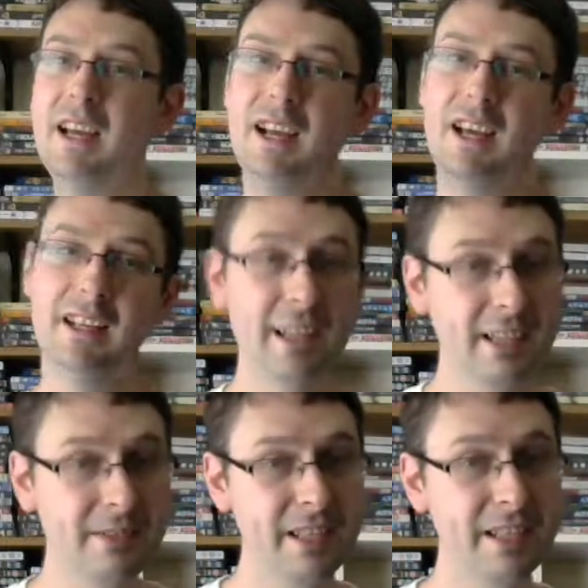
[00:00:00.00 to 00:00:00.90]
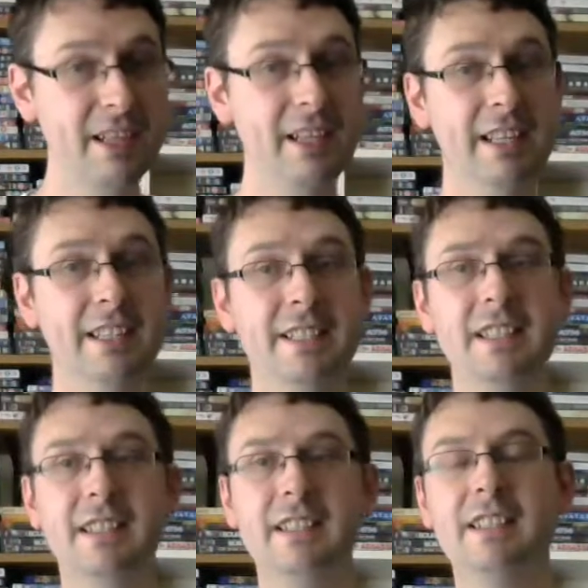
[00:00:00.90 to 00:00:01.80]
The next thing is
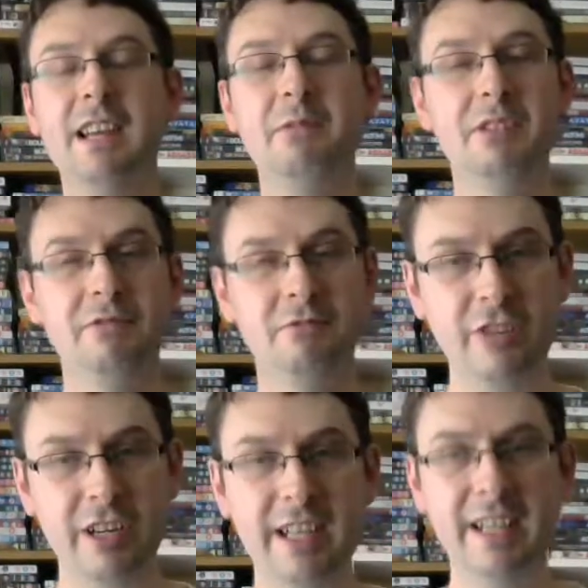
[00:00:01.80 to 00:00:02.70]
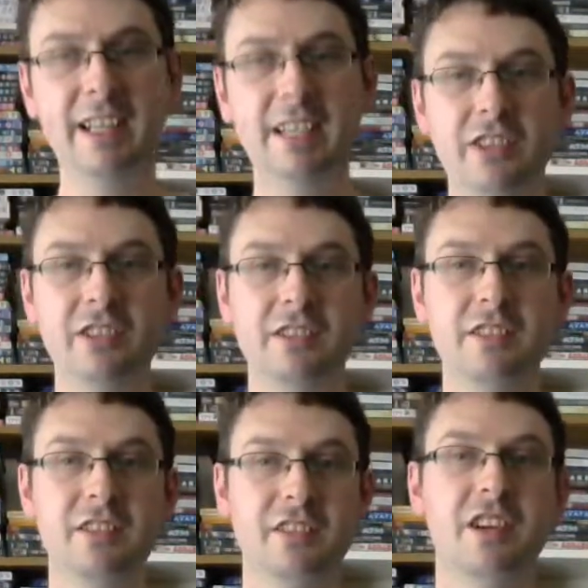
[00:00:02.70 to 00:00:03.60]
there was a really good
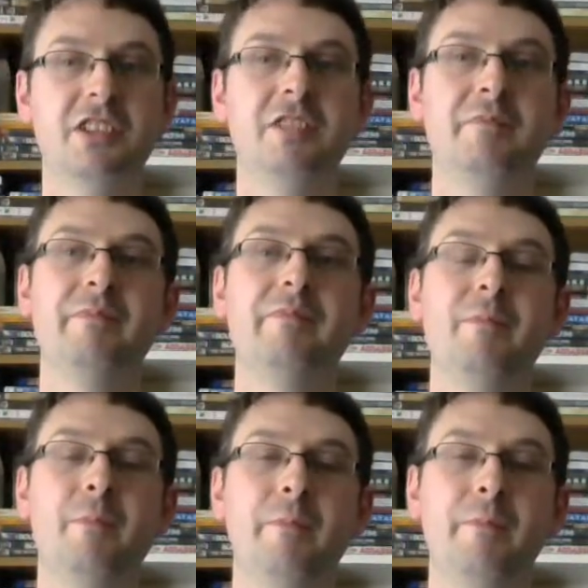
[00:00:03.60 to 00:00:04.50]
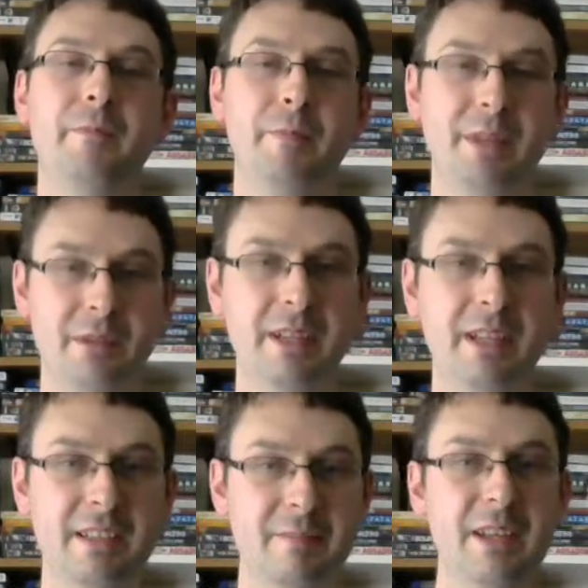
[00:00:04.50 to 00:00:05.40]
discussion between
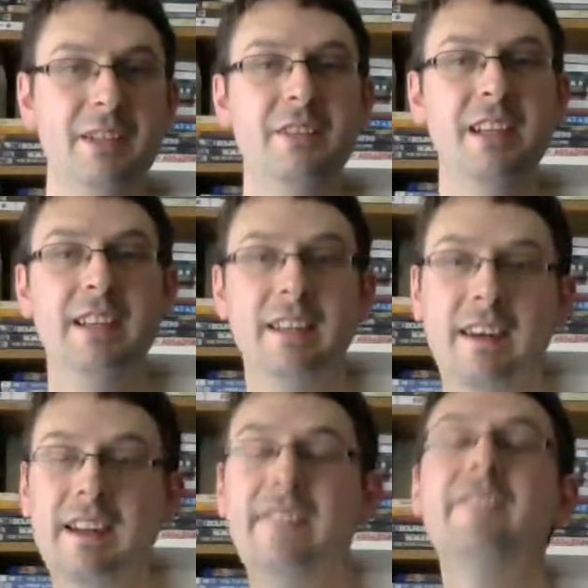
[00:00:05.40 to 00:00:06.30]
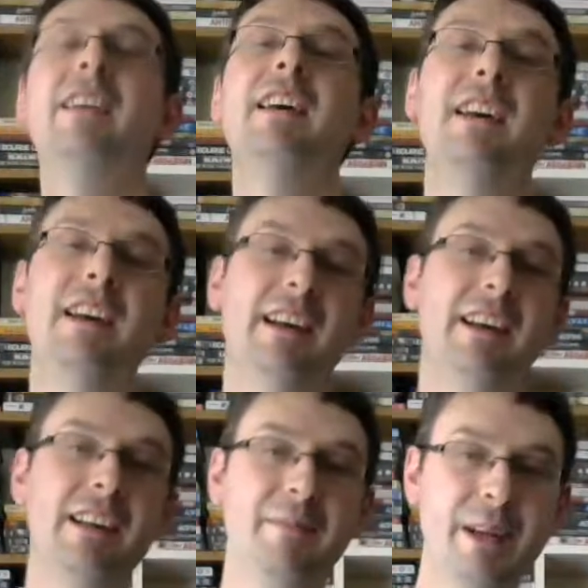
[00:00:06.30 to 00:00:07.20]
Dimitri and Naya. Now
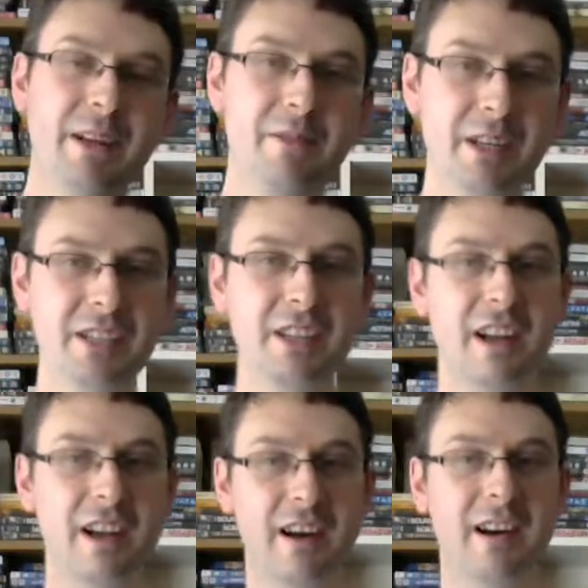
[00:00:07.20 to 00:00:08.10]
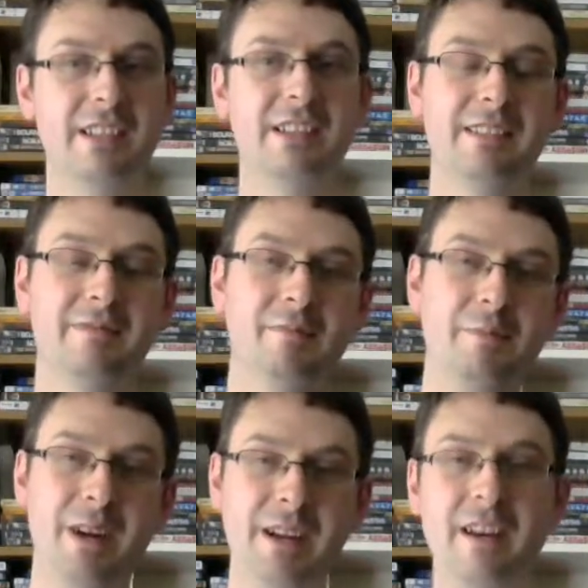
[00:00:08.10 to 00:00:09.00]
the big question asked
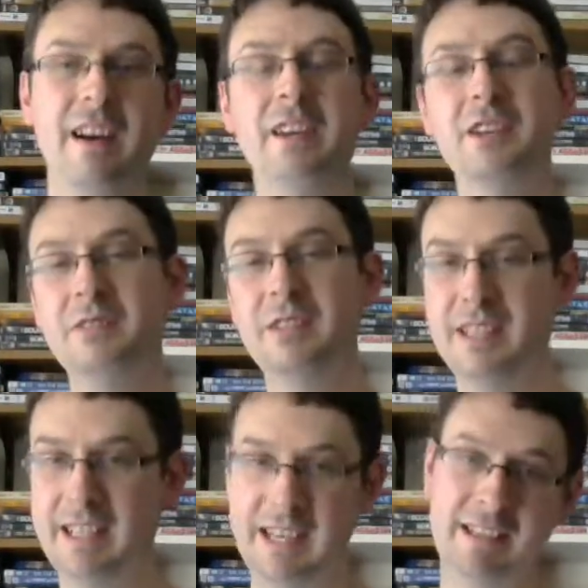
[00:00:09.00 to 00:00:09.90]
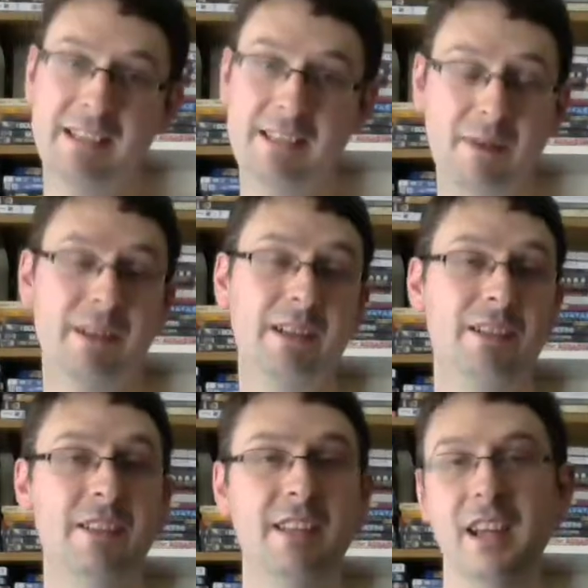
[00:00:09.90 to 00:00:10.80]
by Naya, who is against the Purge,
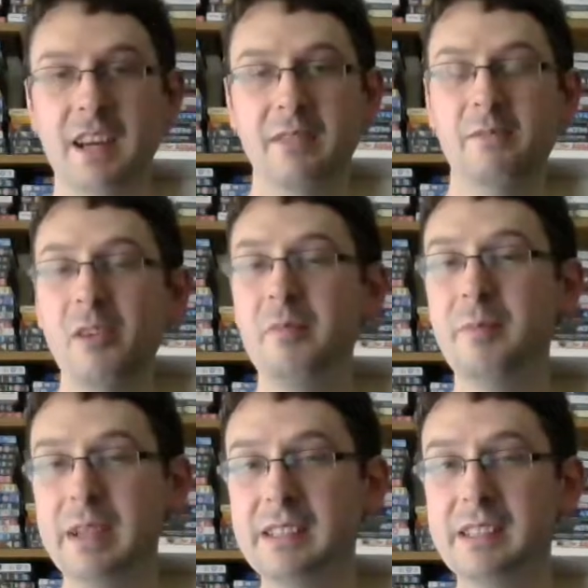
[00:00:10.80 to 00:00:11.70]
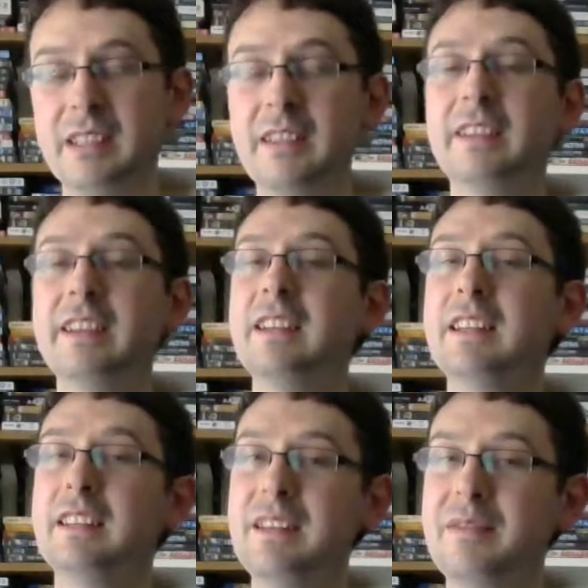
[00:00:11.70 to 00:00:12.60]
is what makes tonight
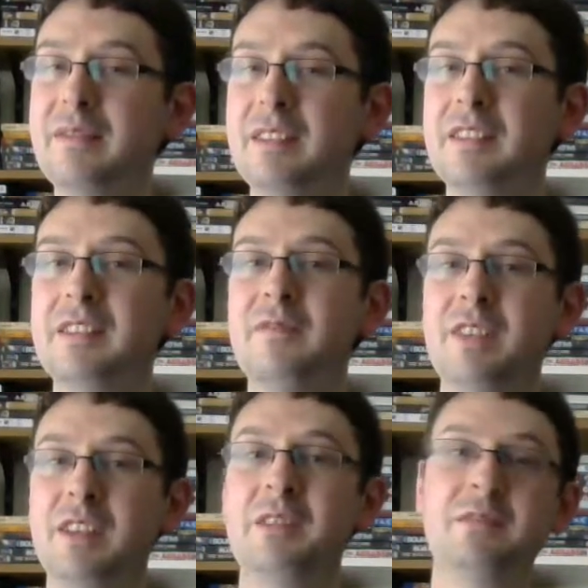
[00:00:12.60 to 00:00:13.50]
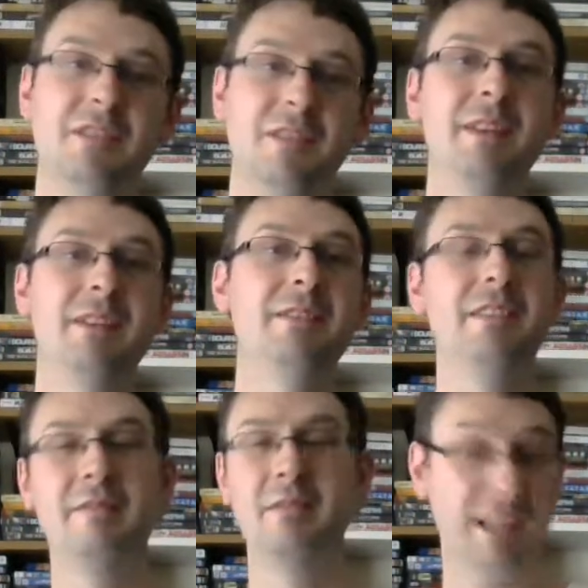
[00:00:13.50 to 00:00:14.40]
different for you, Dimitri?
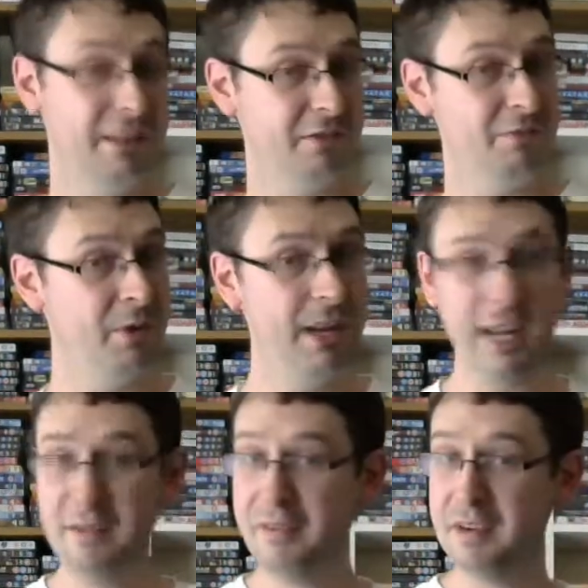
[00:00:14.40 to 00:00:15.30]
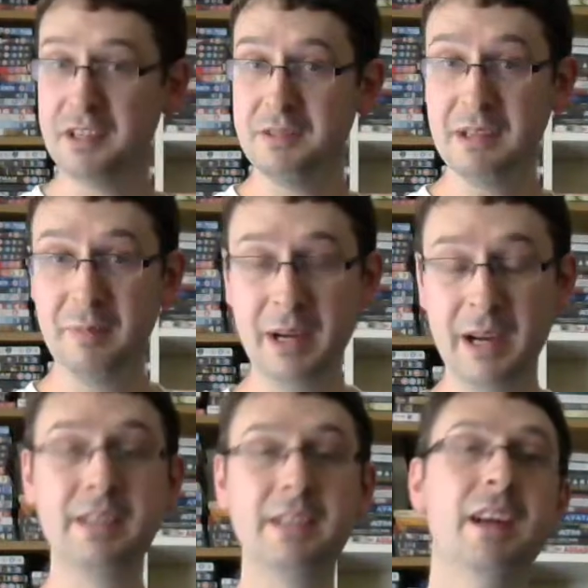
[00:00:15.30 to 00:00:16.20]
He doesn't want anything to do with the
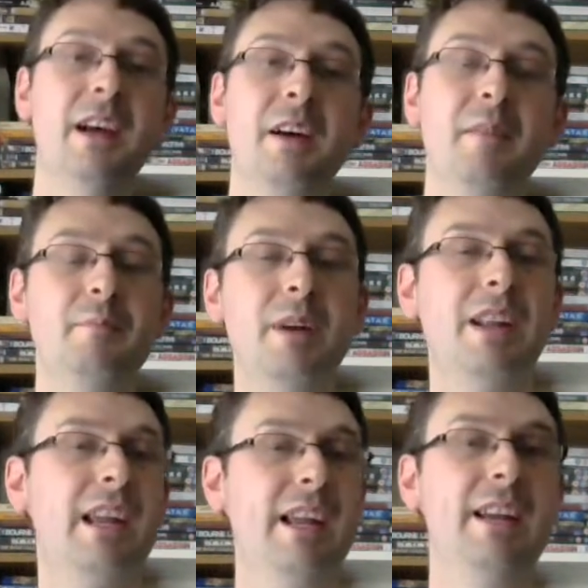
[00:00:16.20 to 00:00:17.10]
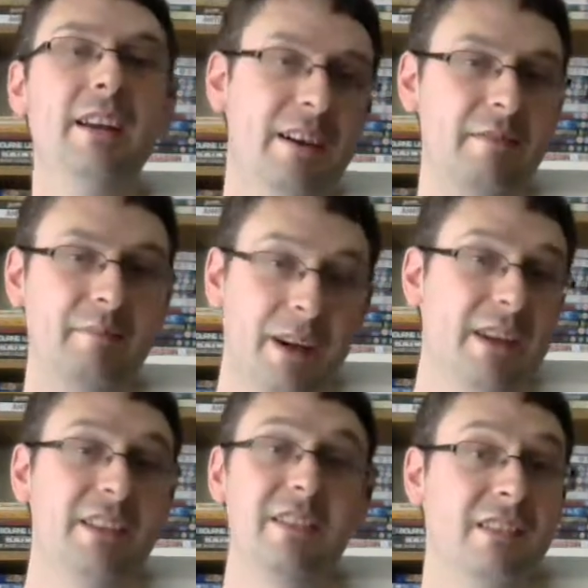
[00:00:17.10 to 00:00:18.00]
Purge, but he
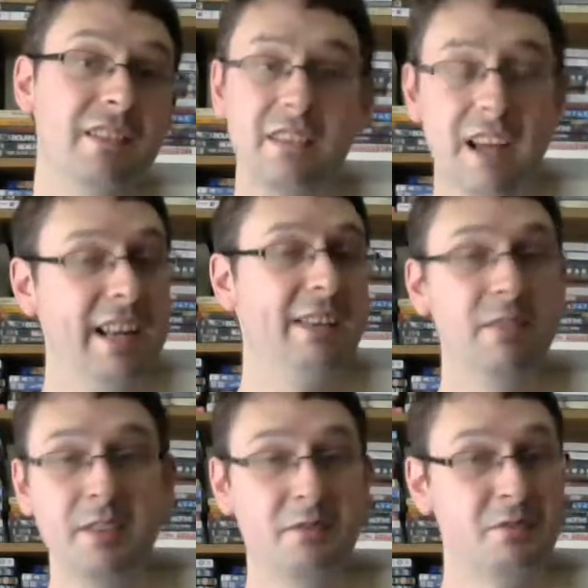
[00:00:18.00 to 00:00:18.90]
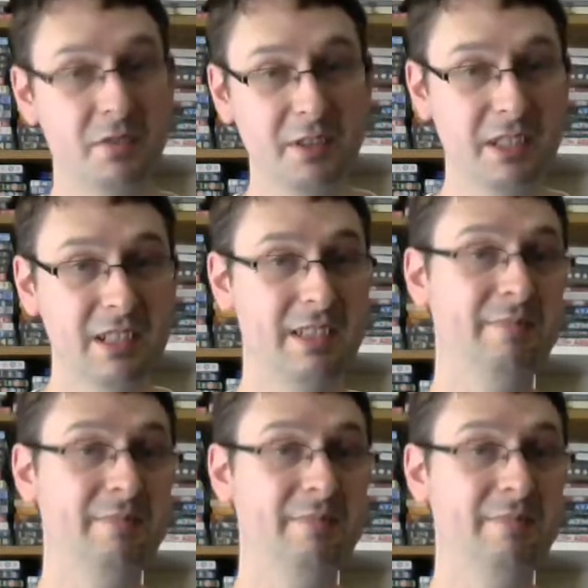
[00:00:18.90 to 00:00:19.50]
purges anyone who crosses him